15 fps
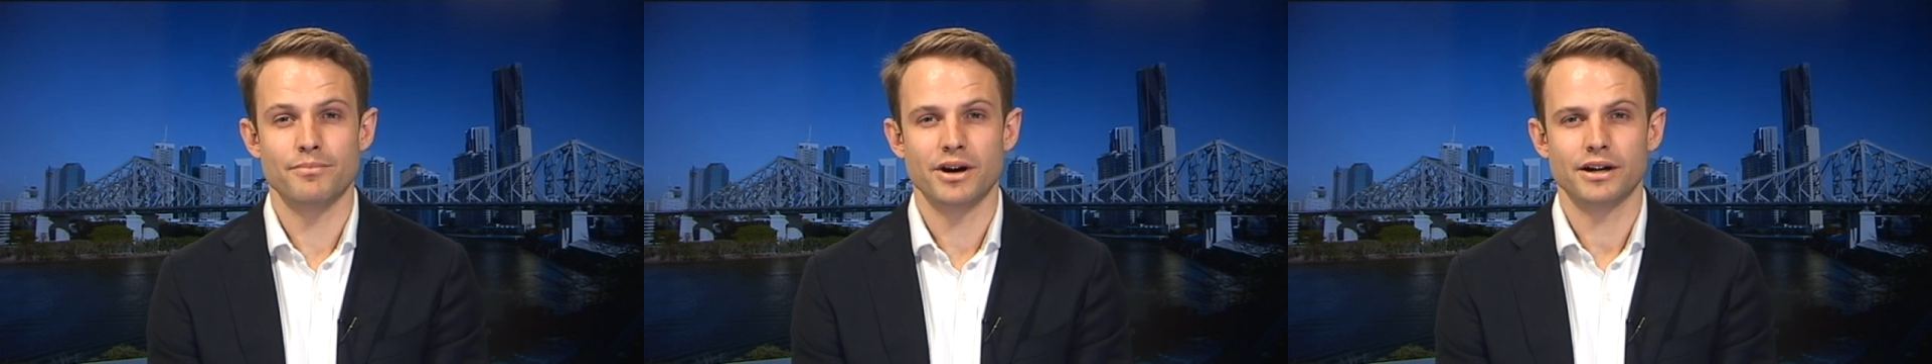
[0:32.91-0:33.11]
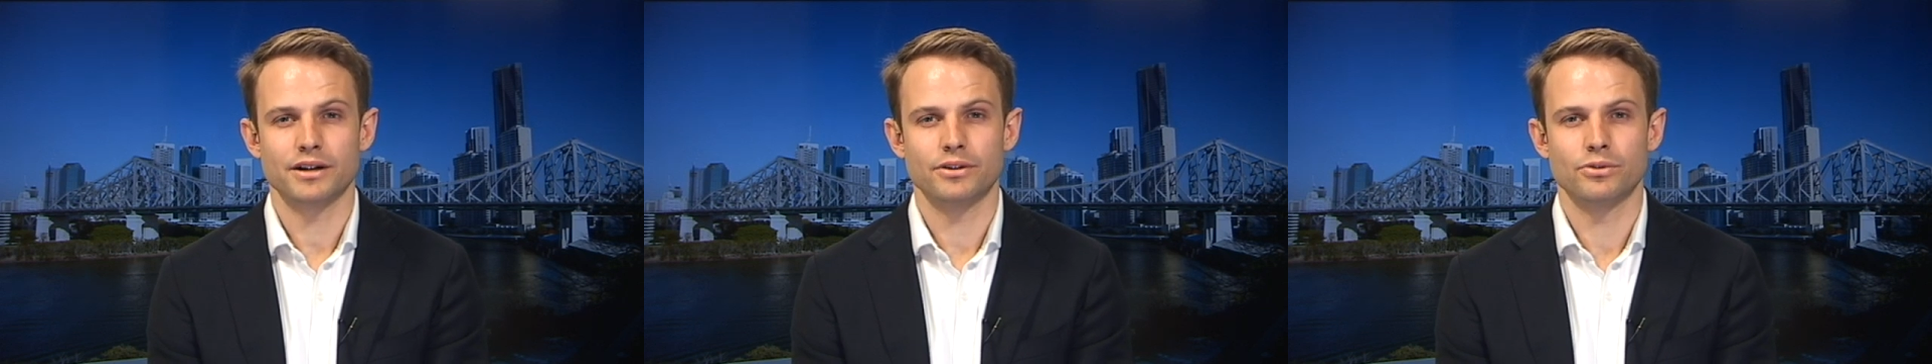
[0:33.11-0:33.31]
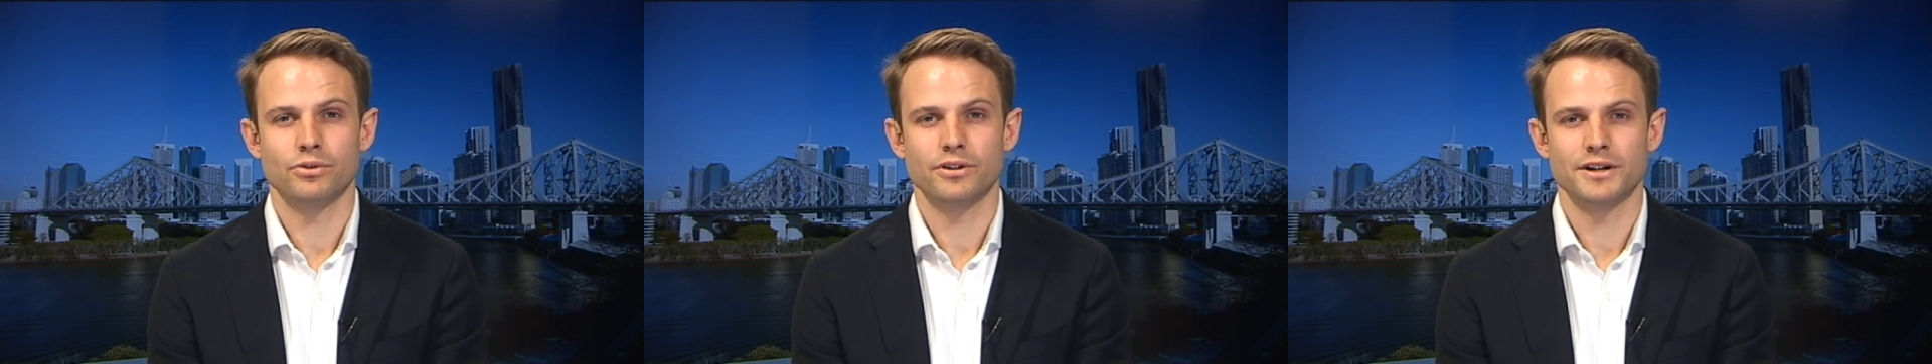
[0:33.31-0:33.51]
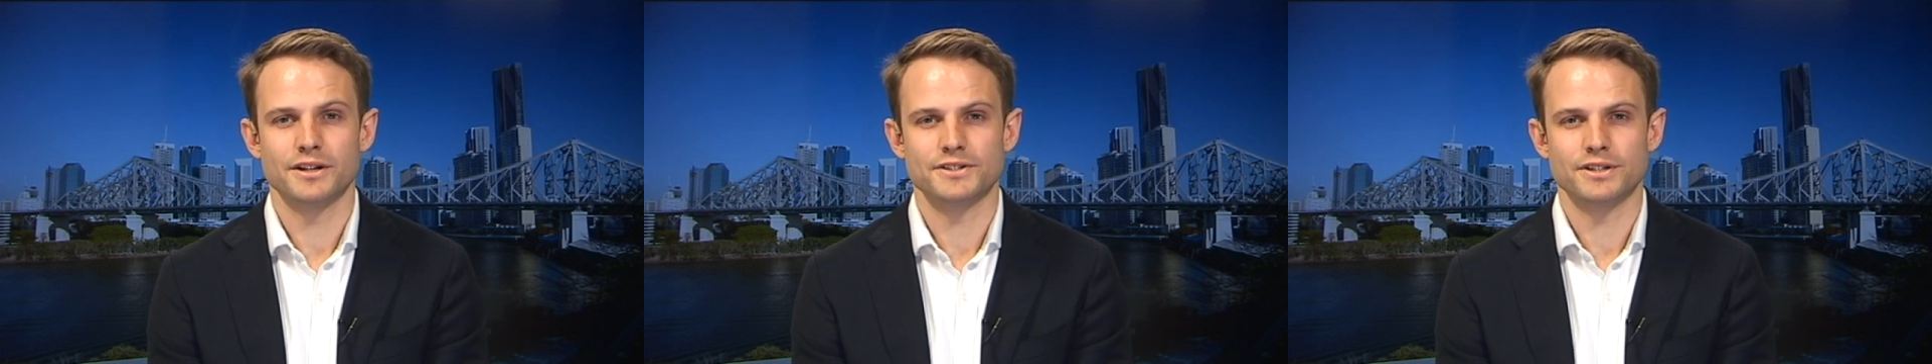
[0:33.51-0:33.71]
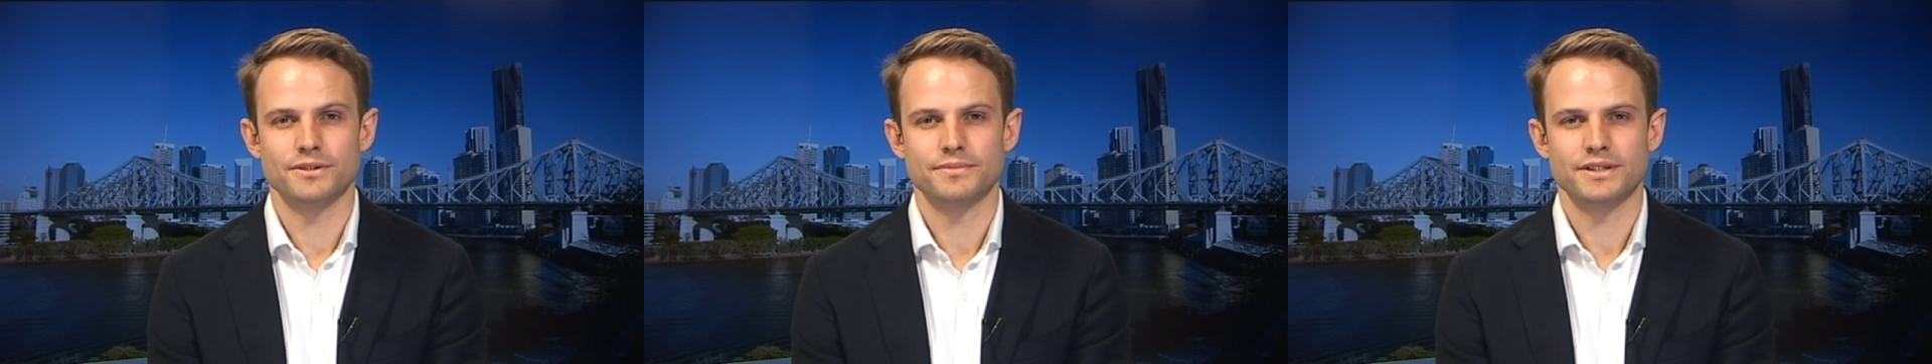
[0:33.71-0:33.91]

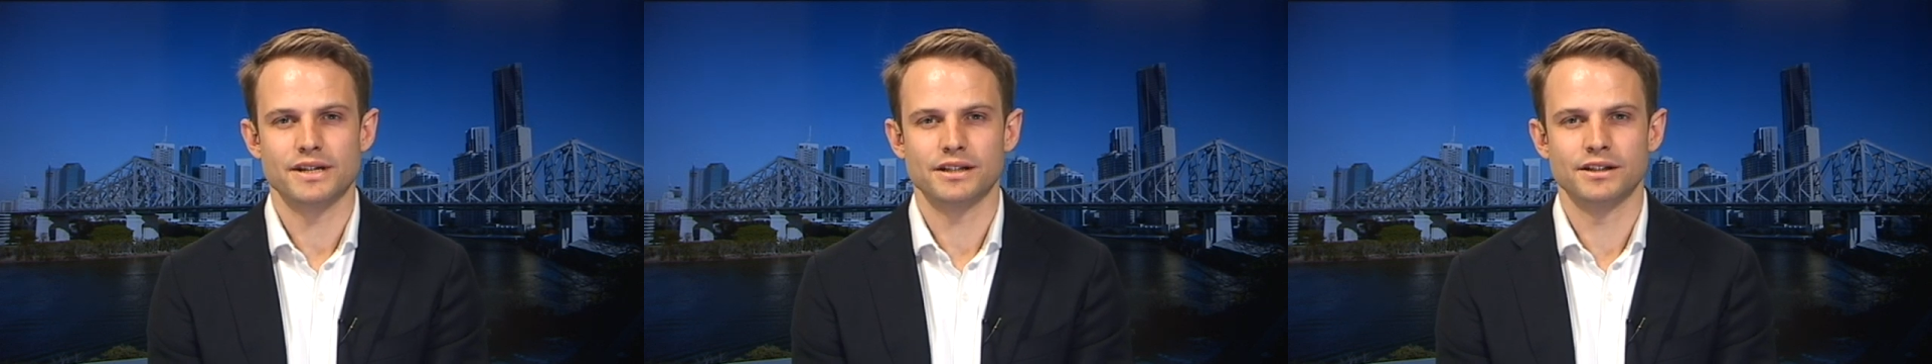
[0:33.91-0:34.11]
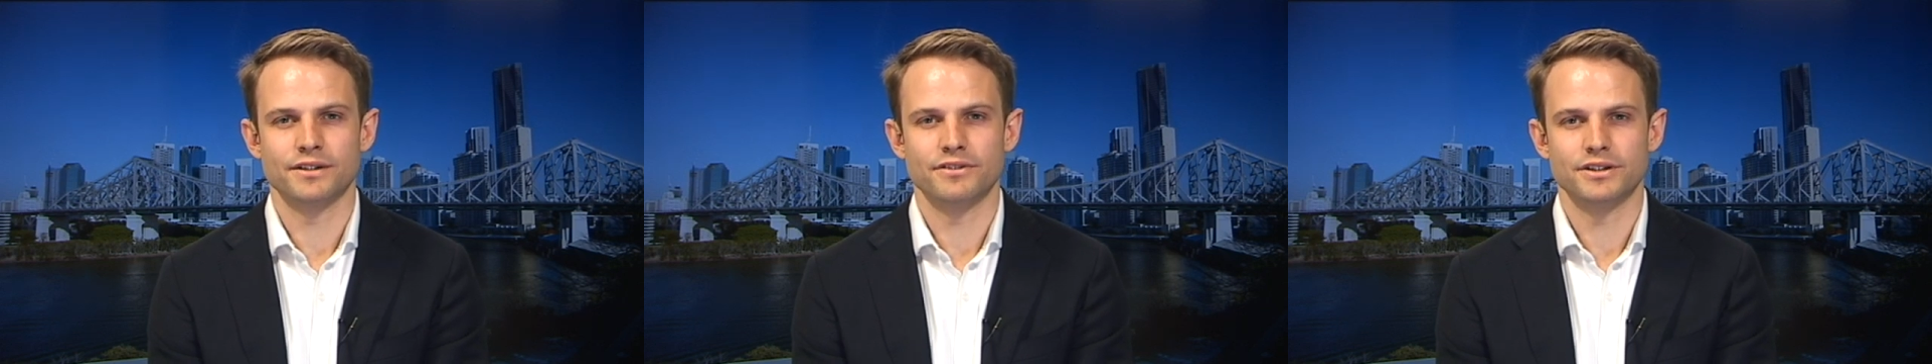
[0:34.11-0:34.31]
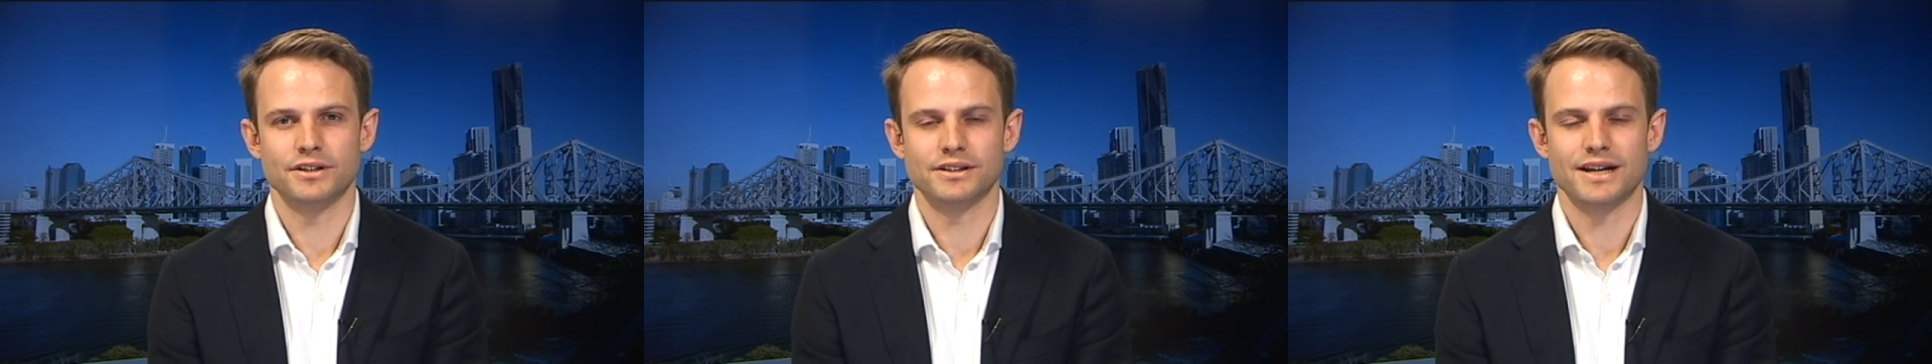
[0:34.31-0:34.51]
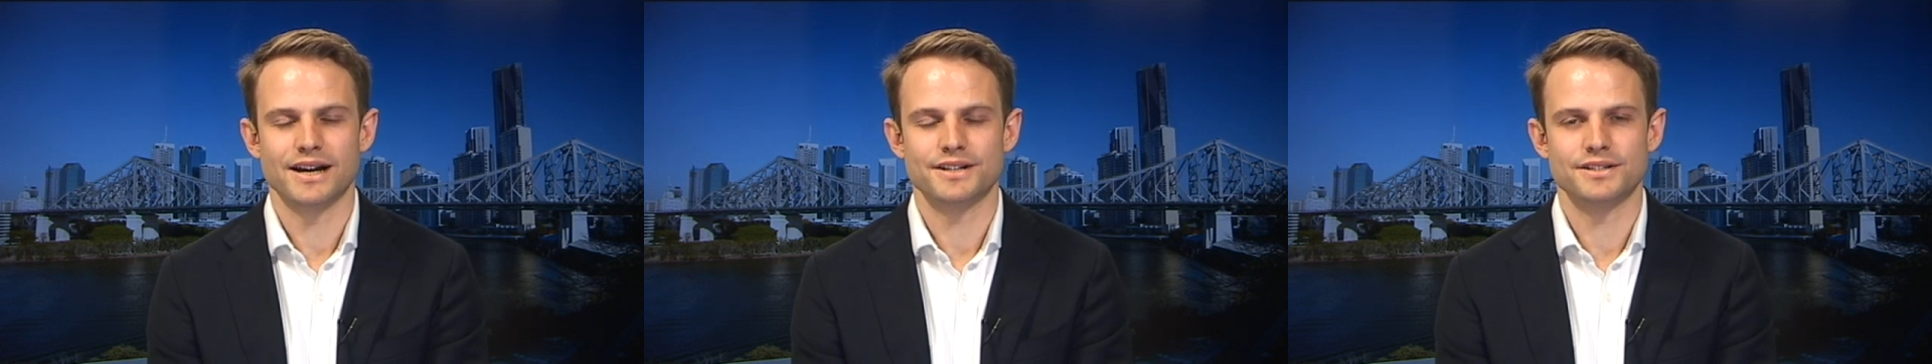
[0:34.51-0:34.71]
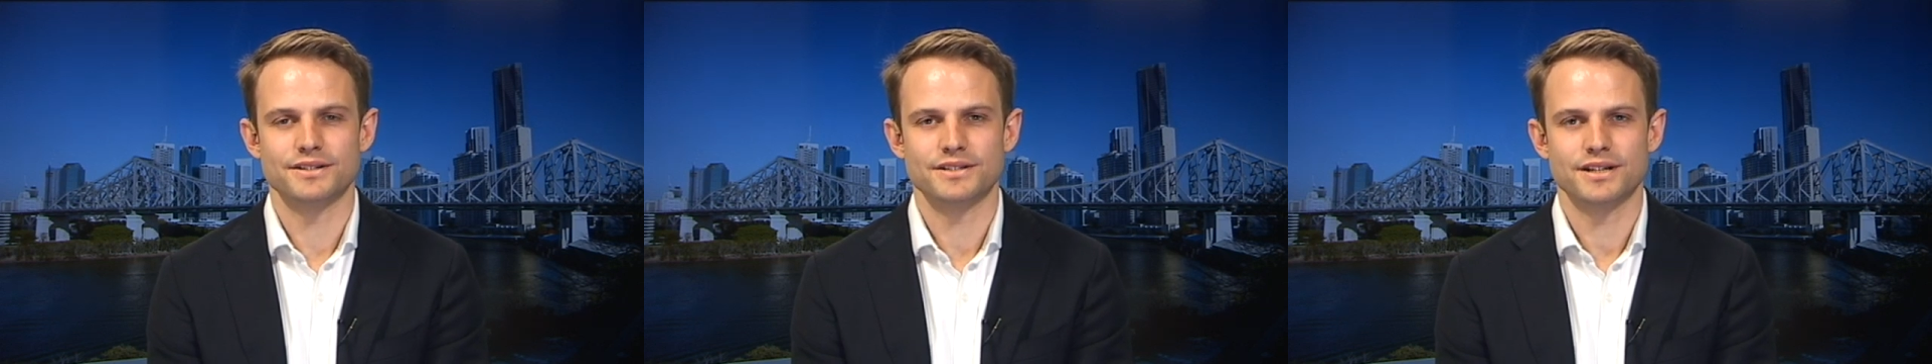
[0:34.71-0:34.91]
microorganisms that live in your
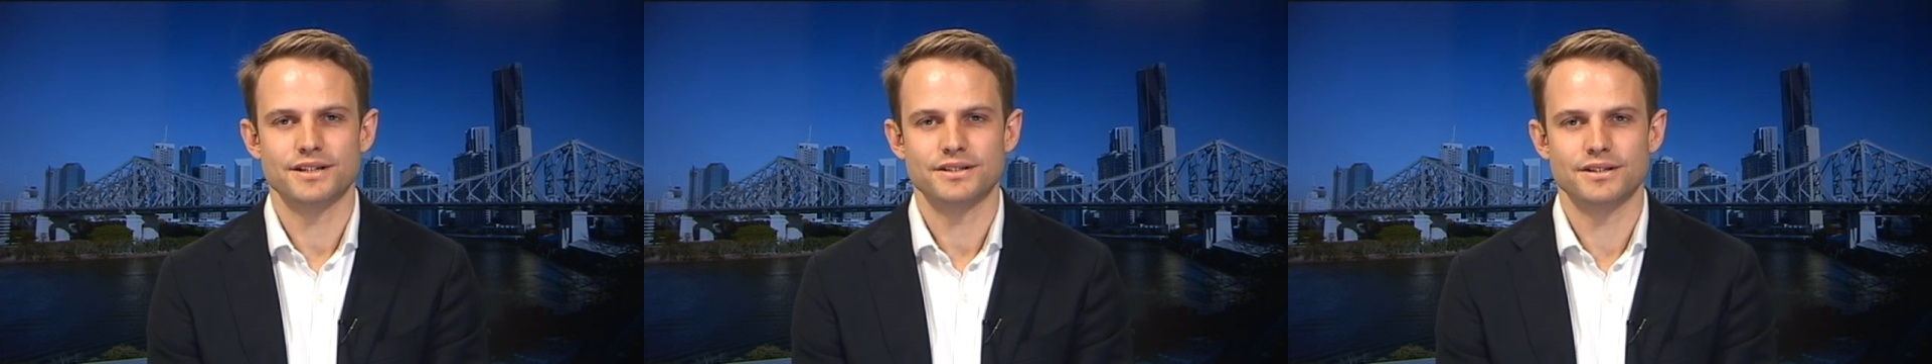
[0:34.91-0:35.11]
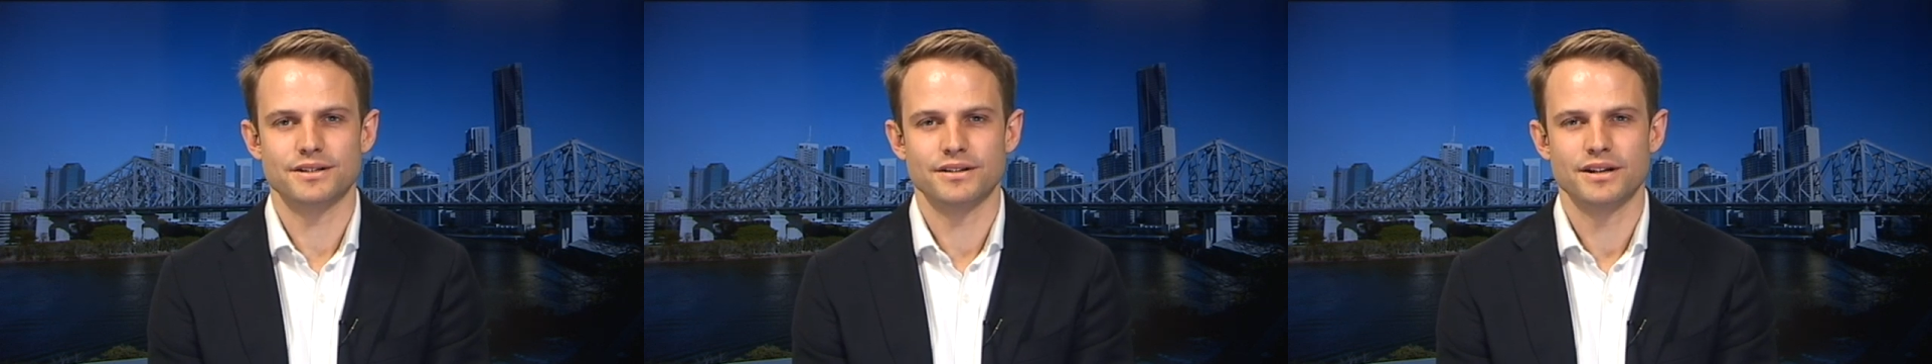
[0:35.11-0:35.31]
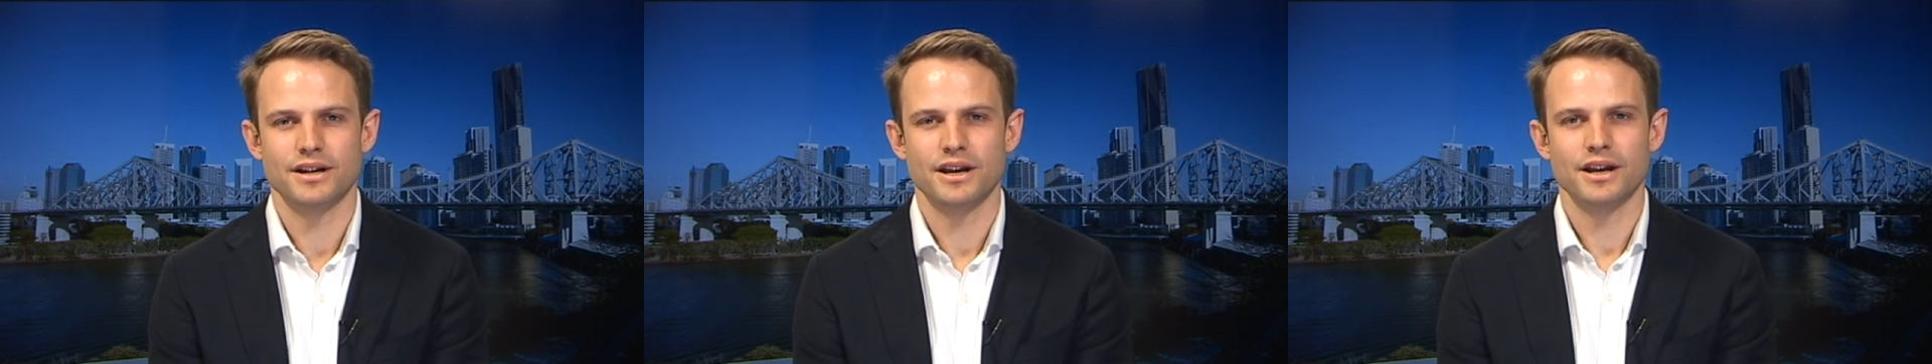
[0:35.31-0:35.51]
large intestine.